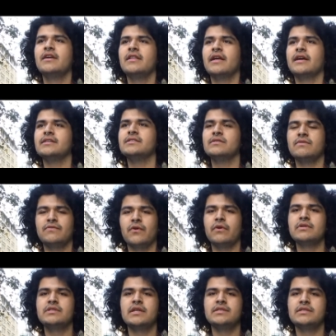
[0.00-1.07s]
like a
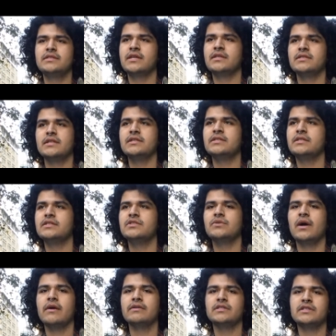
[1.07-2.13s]
photo session takes easily
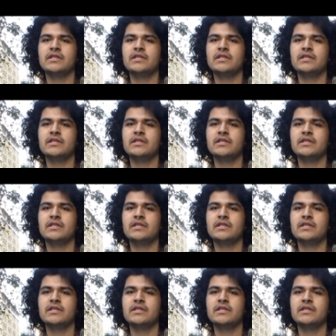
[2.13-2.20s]
2 hours.